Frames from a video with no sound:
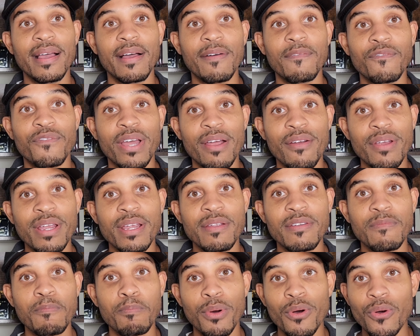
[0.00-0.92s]
very
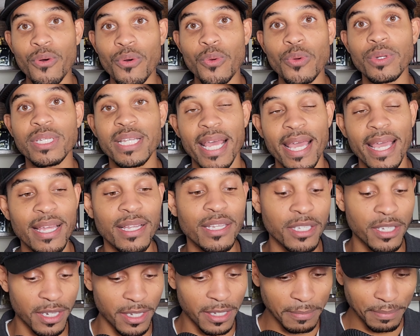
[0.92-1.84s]
bold
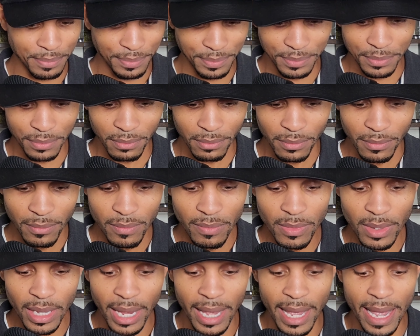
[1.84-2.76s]
taste.
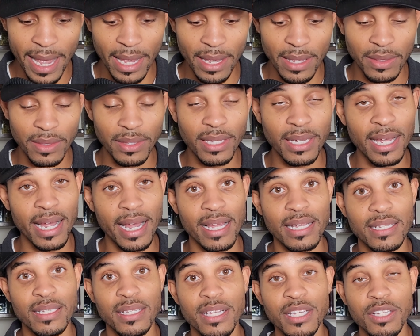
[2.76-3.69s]
And
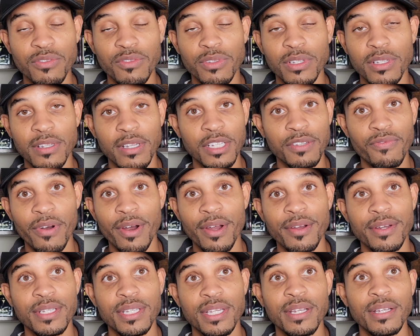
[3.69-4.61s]
guys, this
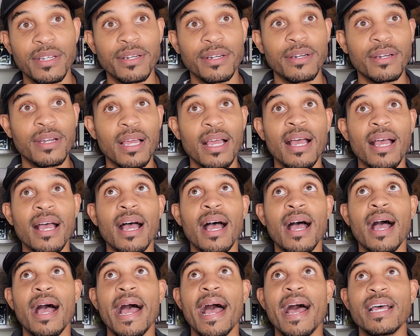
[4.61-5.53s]
fragrance here
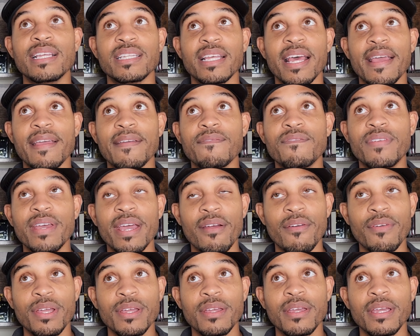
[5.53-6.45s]
has a
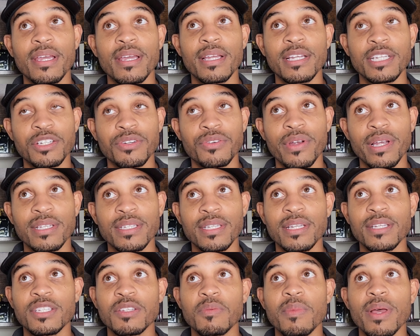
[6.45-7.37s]
very
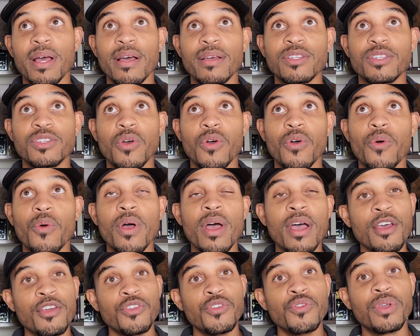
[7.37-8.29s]
interesting smell. So
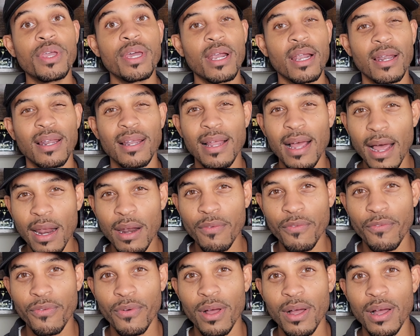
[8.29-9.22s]
you get a lot
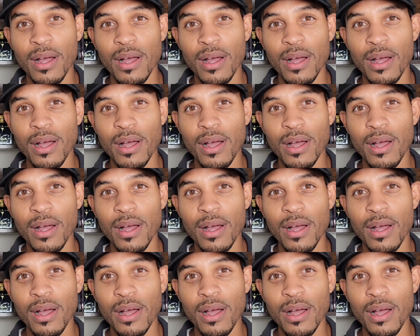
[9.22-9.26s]
of